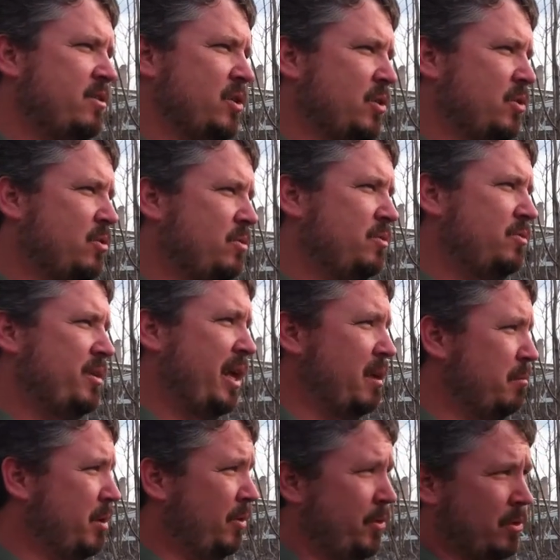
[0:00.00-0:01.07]
Two, they
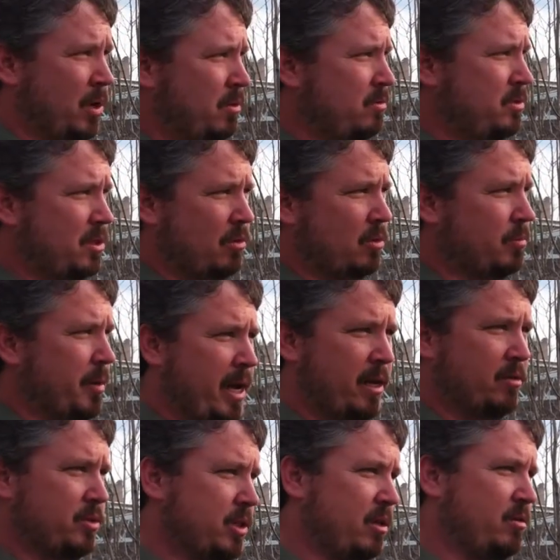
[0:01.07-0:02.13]
can build their own solar
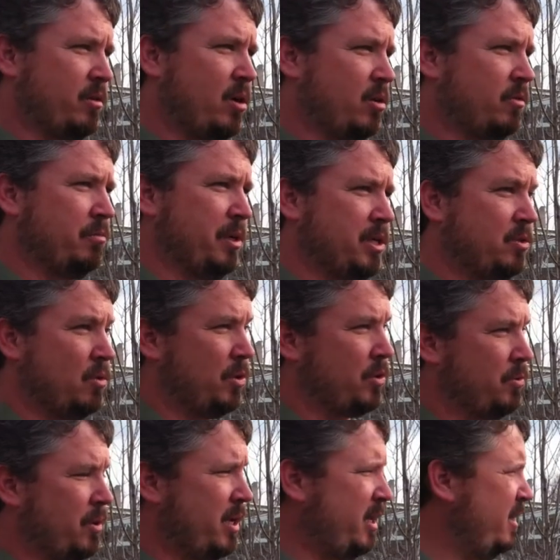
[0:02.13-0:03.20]
panels all over the place. Or
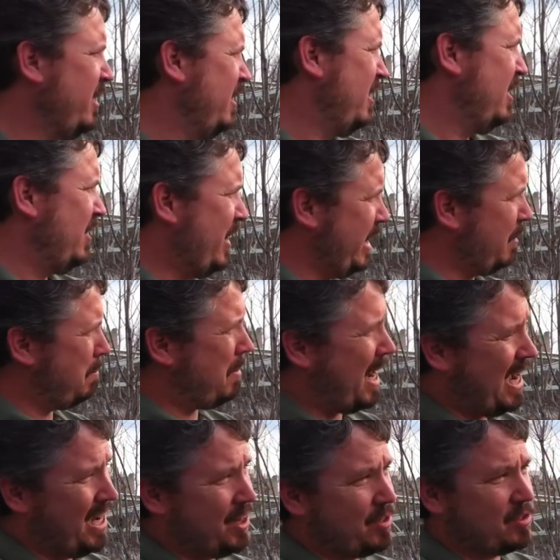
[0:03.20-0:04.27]
three, they can
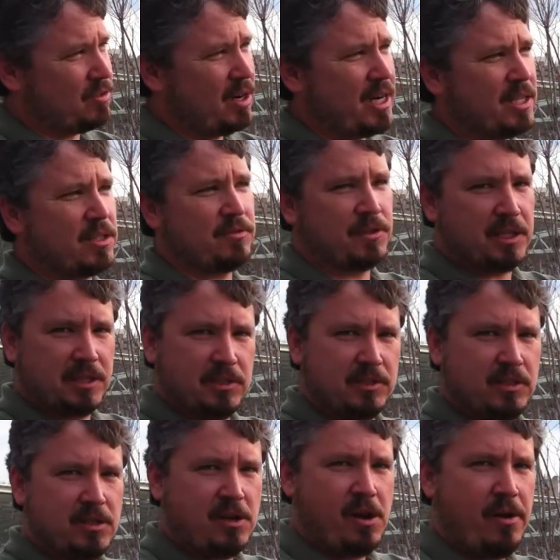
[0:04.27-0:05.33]
buy the credits for this.
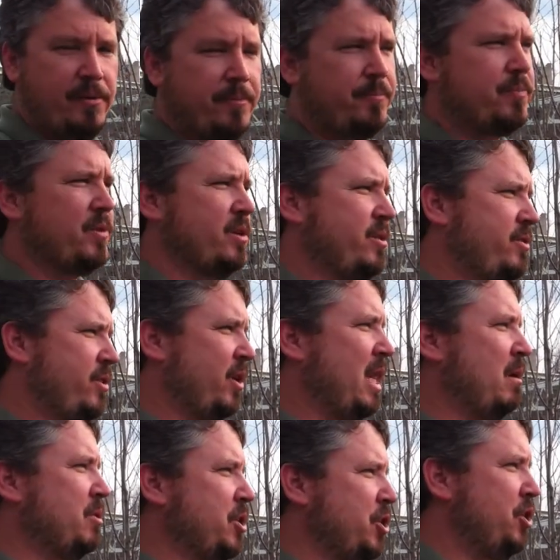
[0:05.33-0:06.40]
So
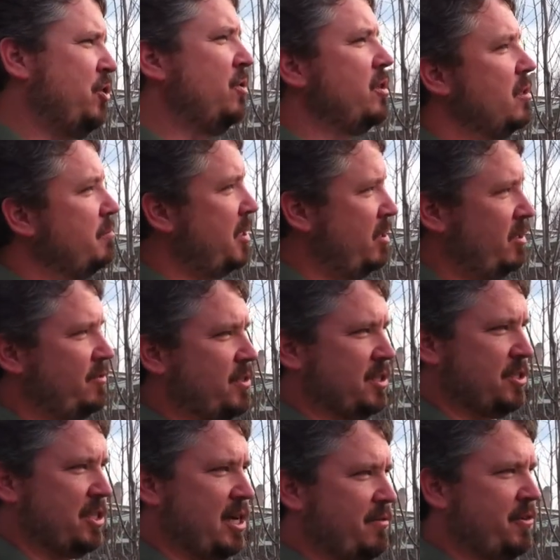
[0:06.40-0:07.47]
that was a huge component for
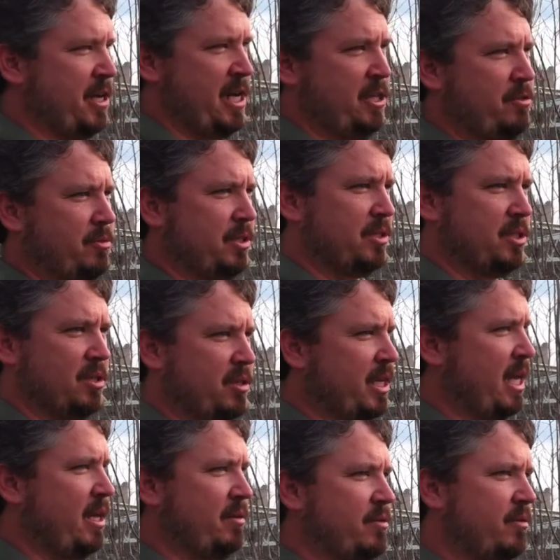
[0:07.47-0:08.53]
this job financially. So
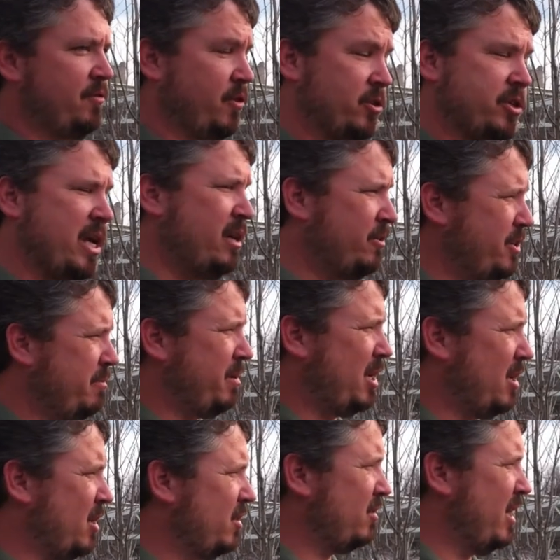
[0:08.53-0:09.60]
again, First Energy
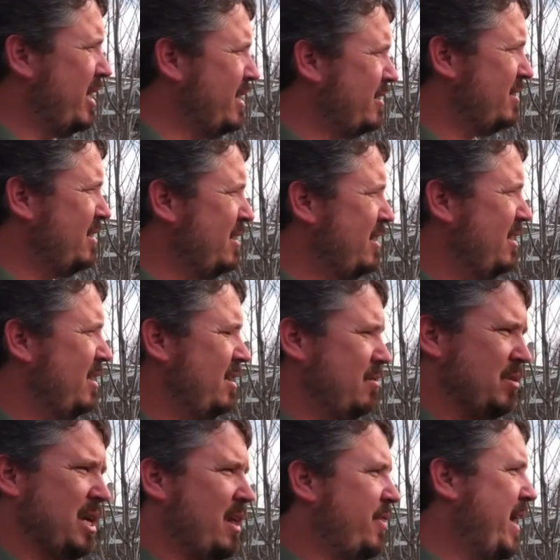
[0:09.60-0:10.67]
bought our credits.
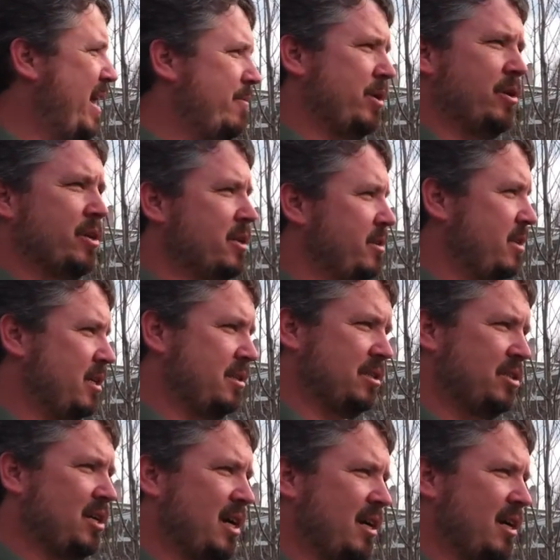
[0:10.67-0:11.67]
Without that, we couldn't have done this job.